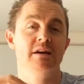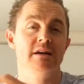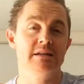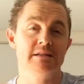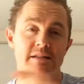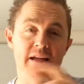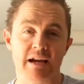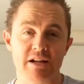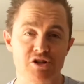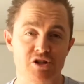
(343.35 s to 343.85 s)

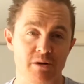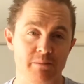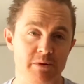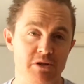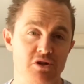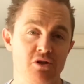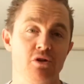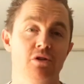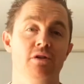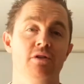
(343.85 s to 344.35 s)
Stage number
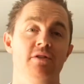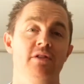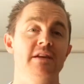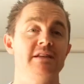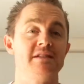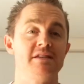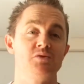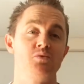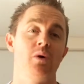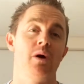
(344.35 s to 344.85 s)
2,
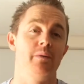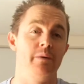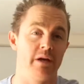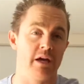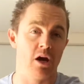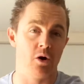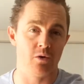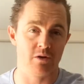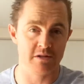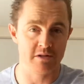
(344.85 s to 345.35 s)
this is where we
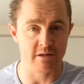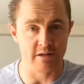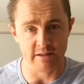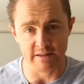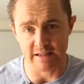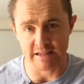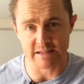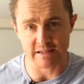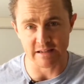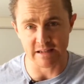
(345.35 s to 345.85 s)
go onto the
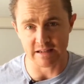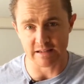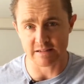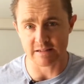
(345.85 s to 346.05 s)
listening